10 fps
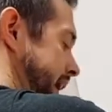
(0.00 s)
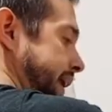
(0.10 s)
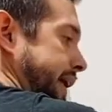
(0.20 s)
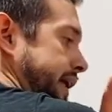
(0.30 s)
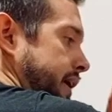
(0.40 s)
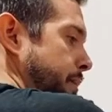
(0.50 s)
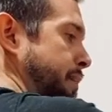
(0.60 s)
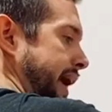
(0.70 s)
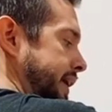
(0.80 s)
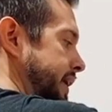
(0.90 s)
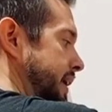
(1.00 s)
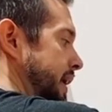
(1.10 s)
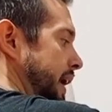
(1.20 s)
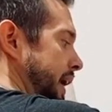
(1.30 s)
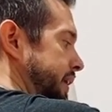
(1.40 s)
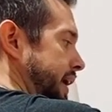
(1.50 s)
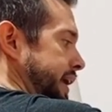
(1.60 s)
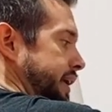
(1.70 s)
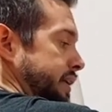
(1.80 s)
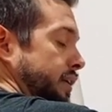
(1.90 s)
and I can come back, and then I
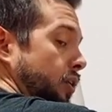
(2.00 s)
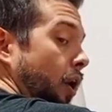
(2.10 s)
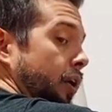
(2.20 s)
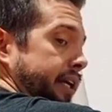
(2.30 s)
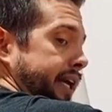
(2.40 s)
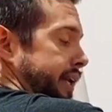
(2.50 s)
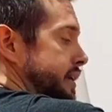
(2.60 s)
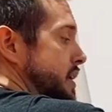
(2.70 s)
can guard again.